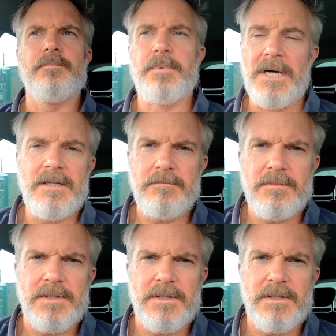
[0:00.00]
but
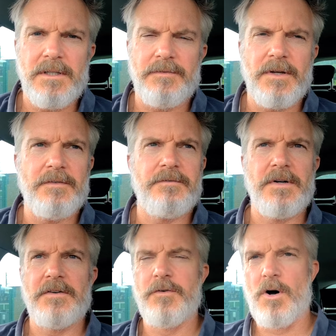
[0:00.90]

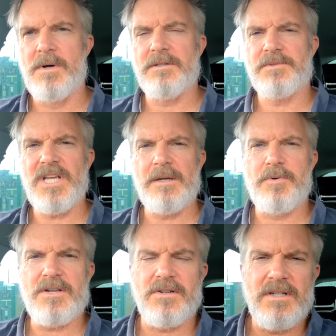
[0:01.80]
a former
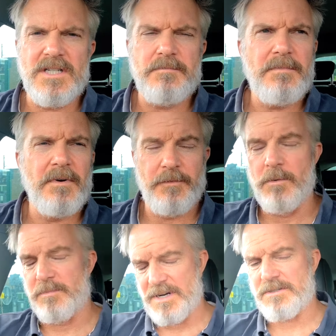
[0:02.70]
president
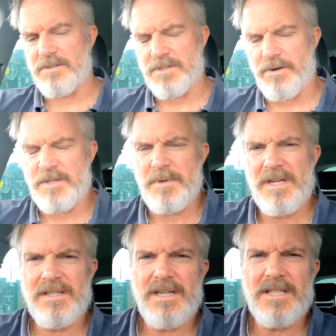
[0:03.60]

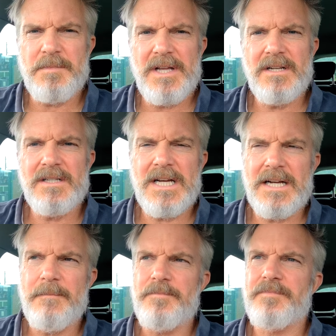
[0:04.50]
has been
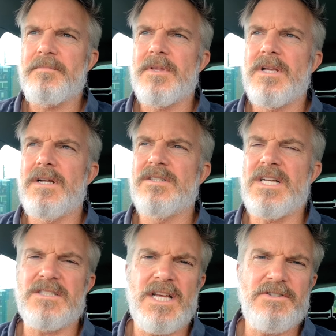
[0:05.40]
an
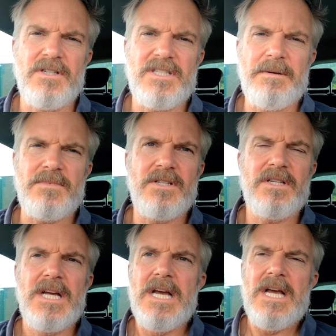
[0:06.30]
assassination attempt.
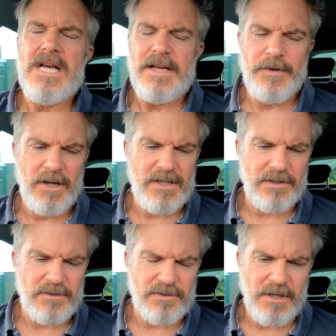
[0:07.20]
And if you look
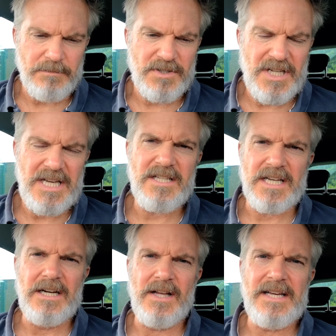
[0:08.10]
at Trump's
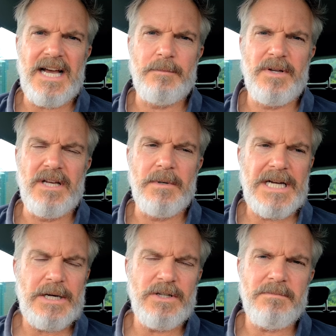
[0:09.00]
detail that he had with him,
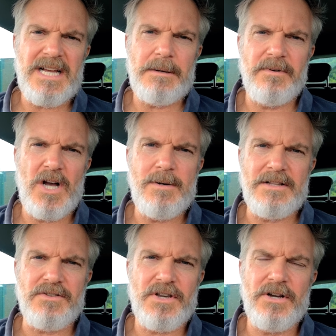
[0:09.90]
I know it's made up of
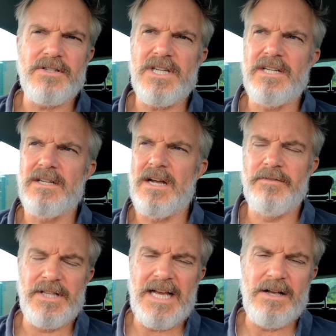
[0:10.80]
Homeland Security and
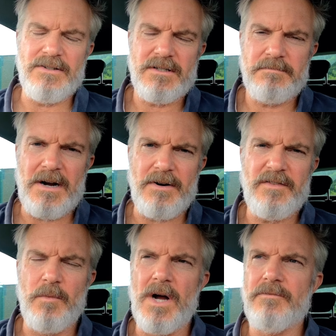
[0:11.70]
everything else, apparently,
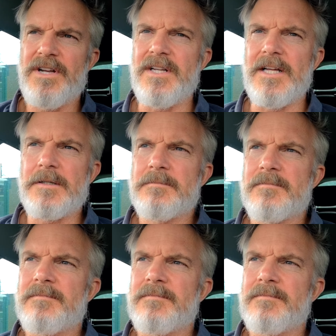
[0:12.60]
from what I'm reading.